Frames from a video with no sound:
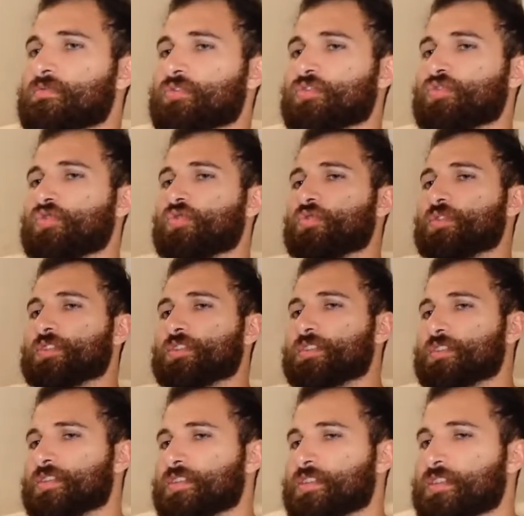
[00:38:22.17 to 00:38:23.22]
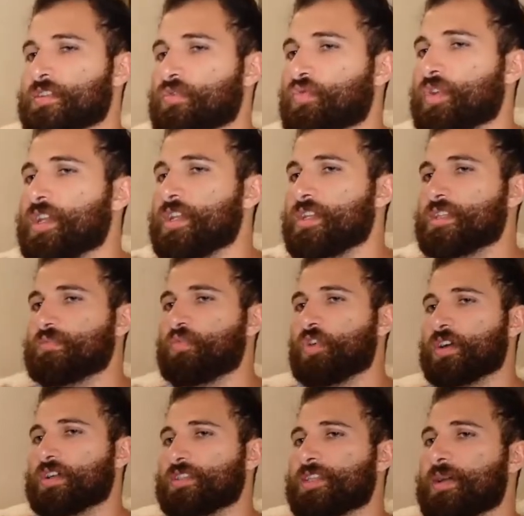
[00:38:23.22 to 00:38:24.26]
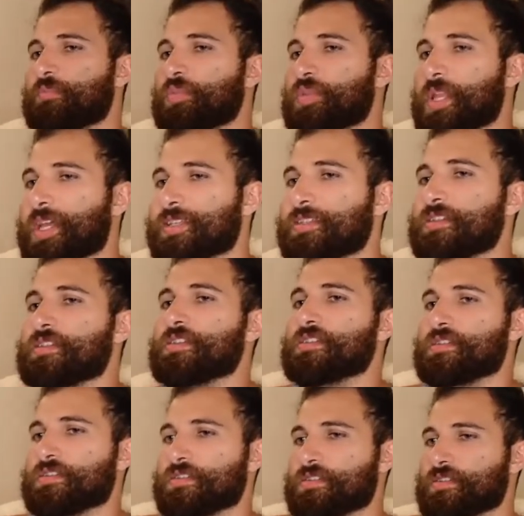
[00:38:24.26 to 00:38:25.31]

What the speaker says: for tourists. Read his book, Templexity,